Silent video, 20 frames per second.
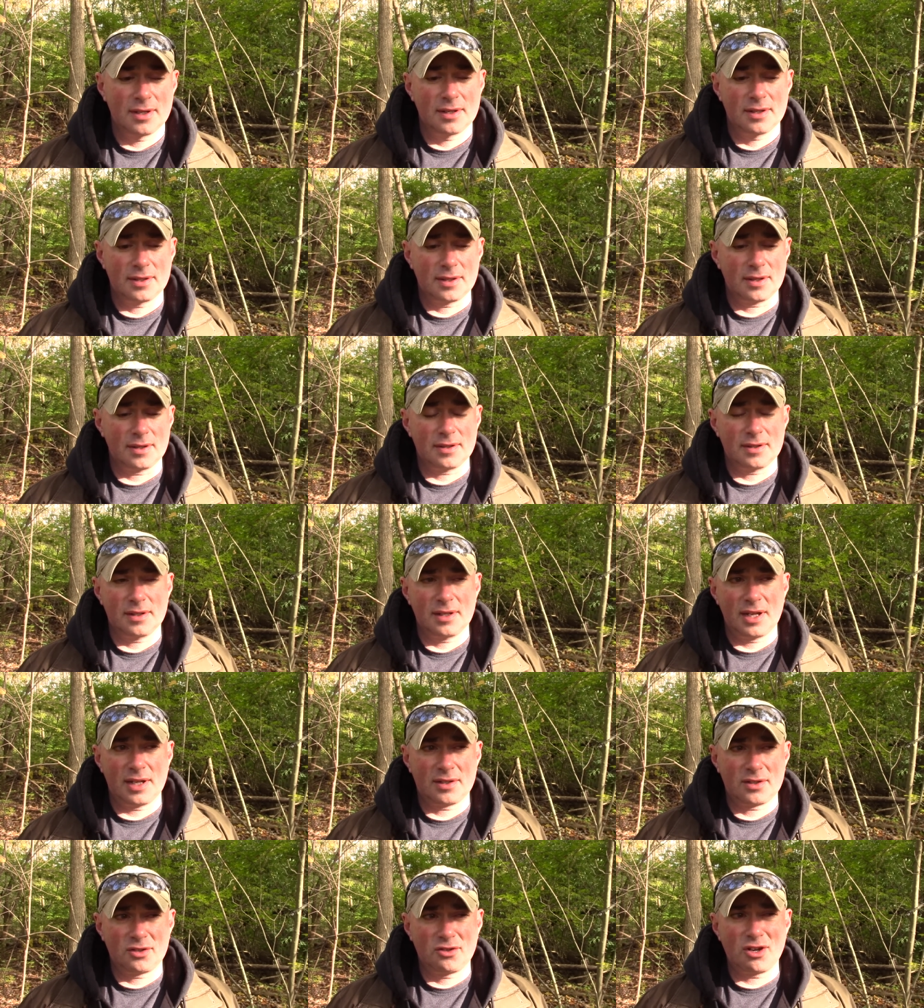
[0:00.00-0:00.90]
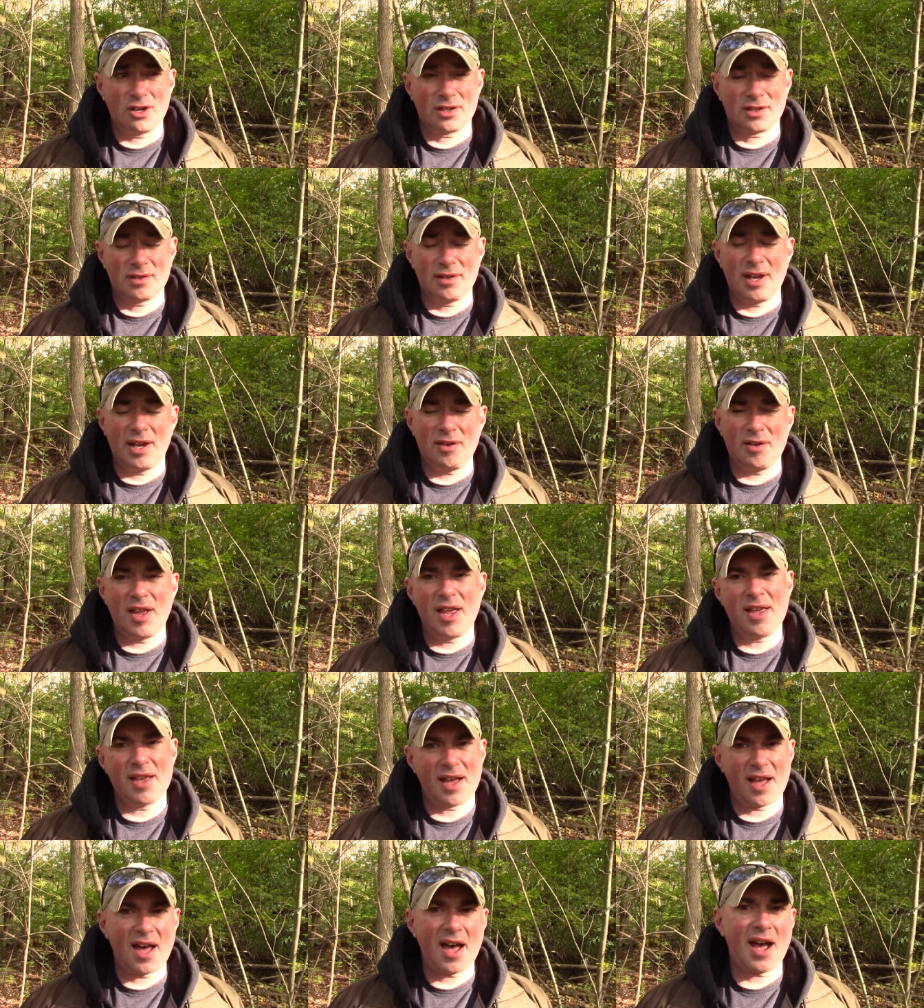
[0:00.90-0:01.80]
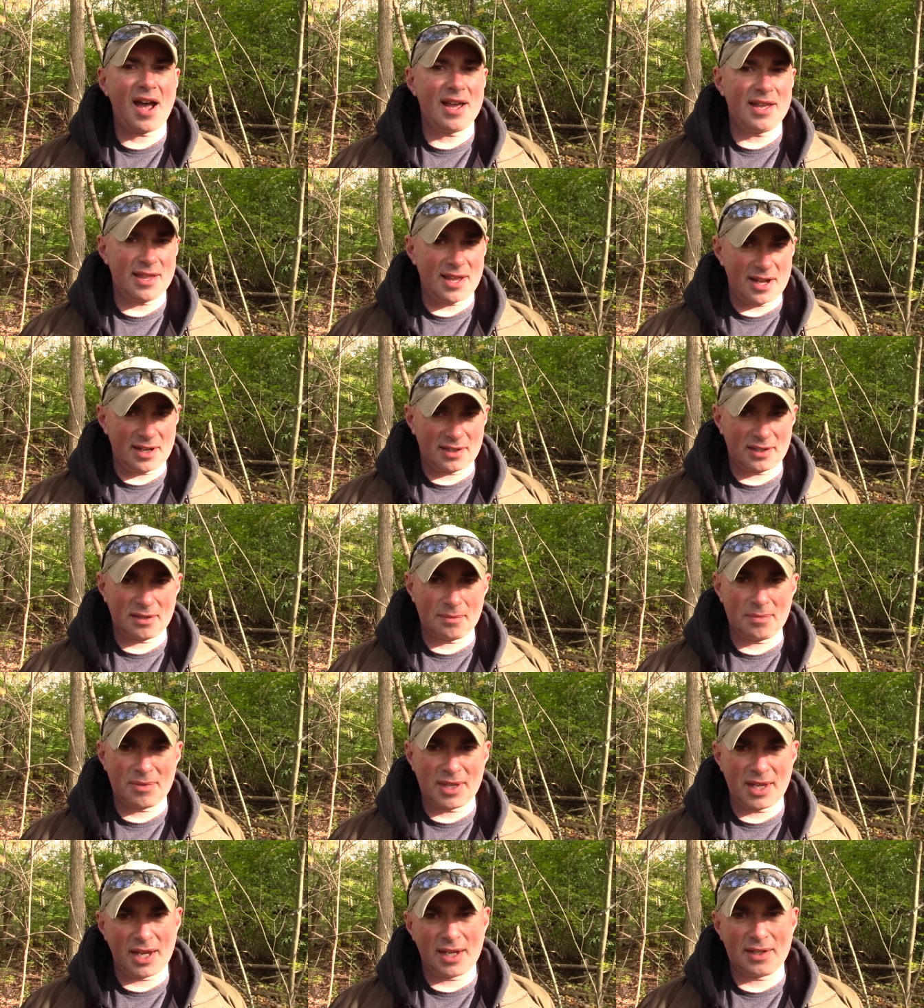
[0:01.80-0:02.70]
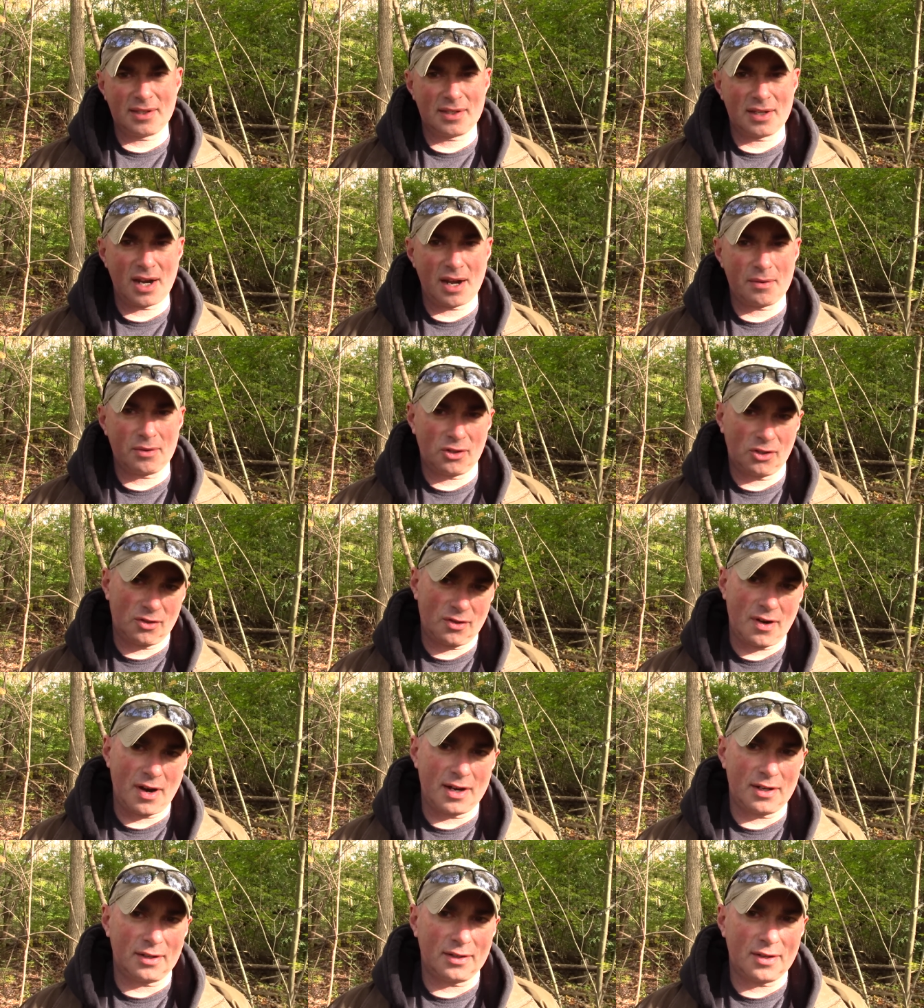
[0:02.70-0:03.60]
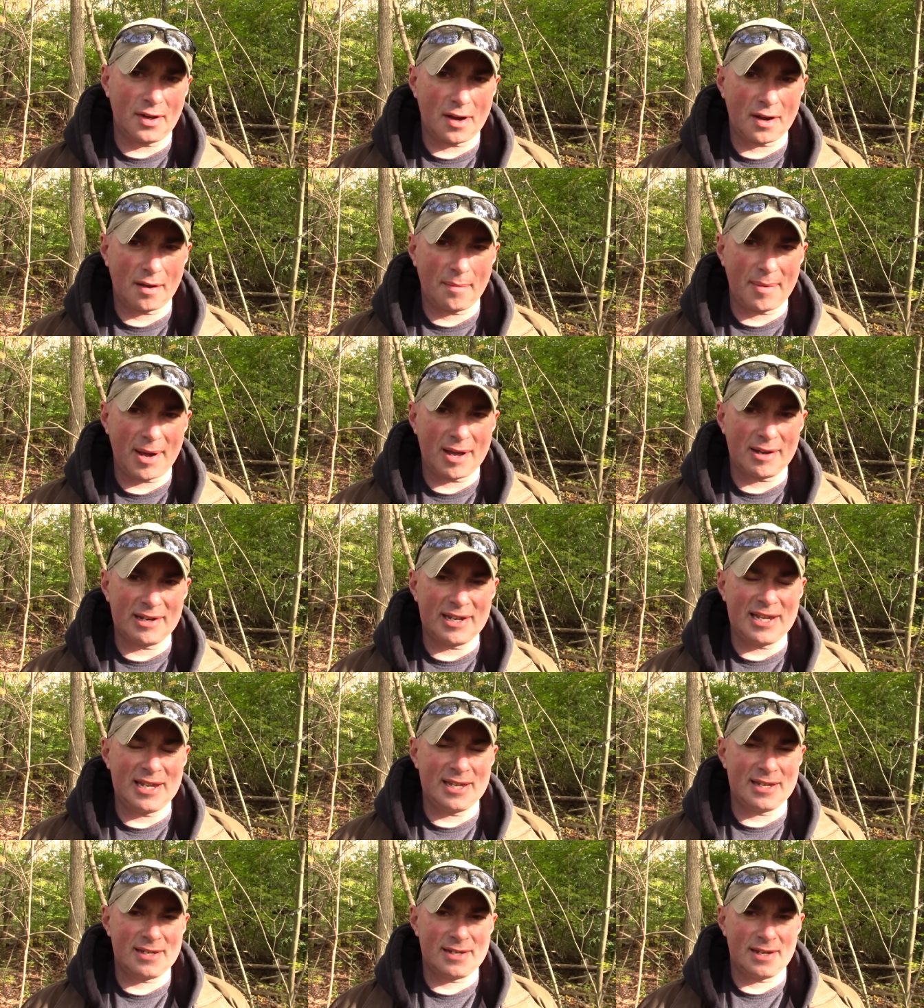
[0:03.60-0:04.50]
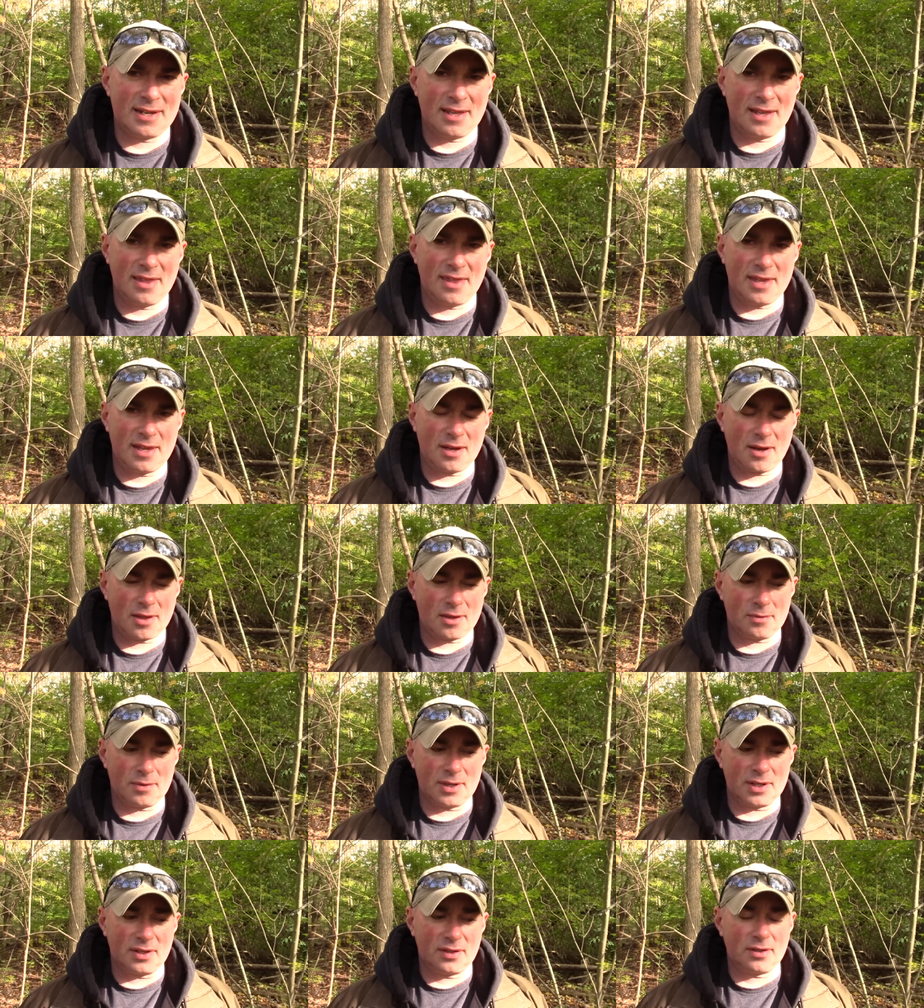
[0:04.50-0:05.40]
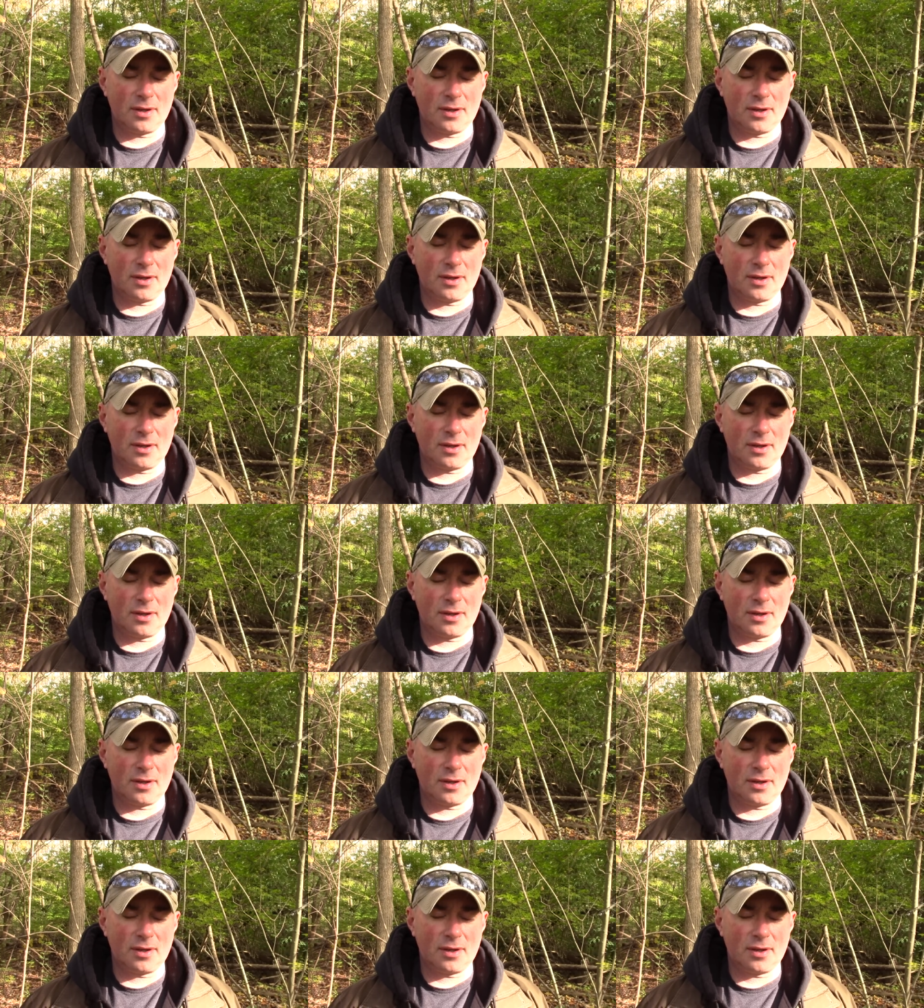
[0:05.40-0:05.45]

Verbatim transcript: So it's just, it, it, highlights some things that I was trying to talk about in the other one.